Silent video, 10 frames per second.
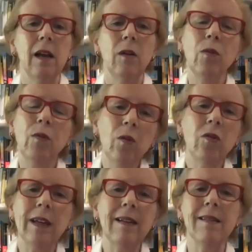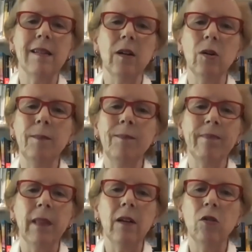refuse to consider
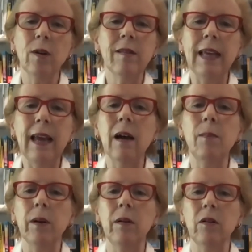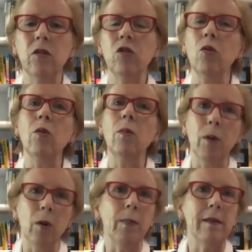entrusting capital to social purpose